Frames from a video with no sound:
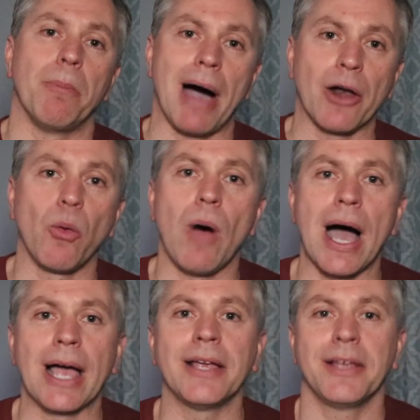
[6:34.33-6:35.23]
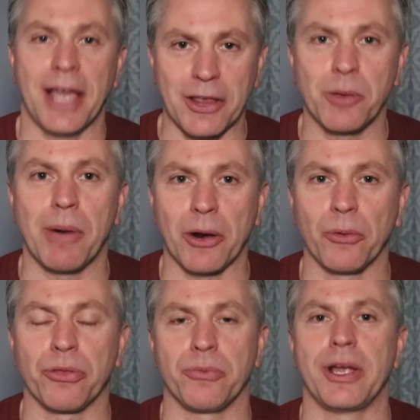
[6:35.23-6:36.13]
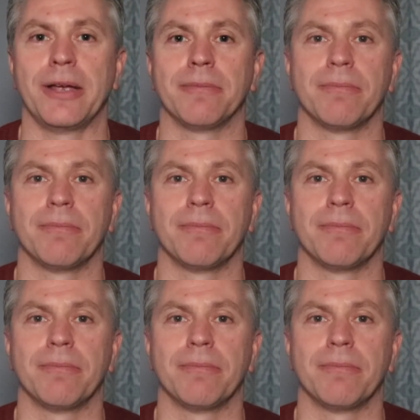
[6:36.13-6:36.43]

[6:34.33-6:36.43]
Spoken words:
Model Y and the Model 3.